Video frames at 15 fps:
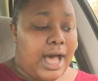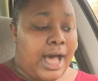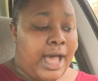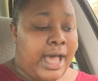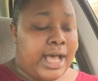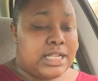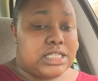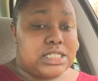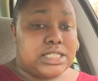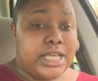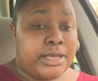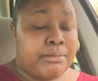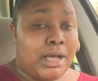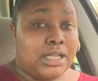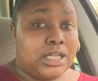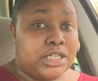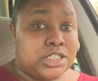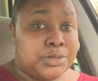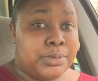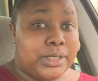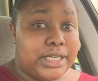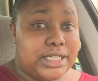I had to take my
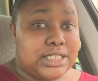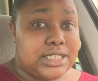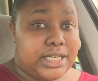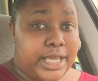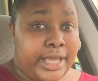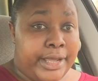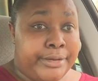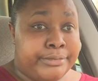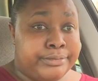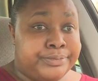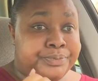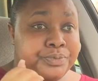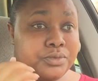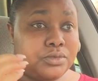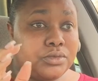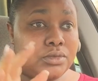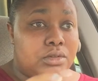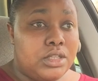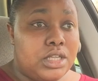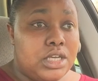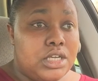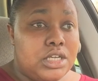lunch break today
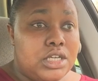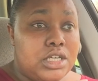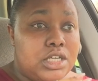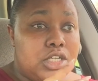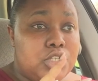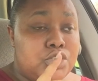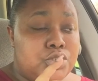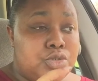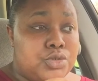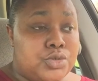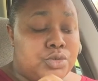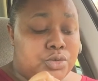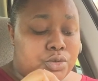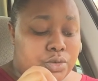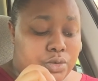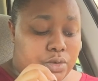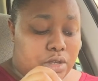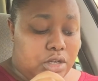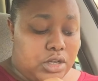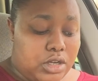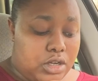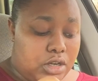to
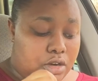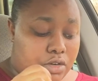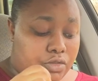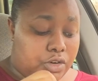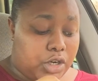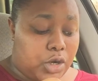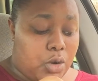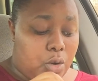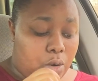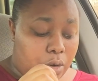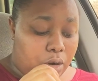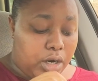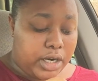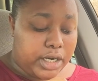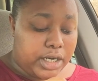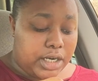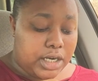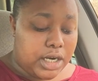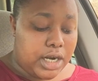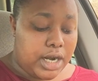record,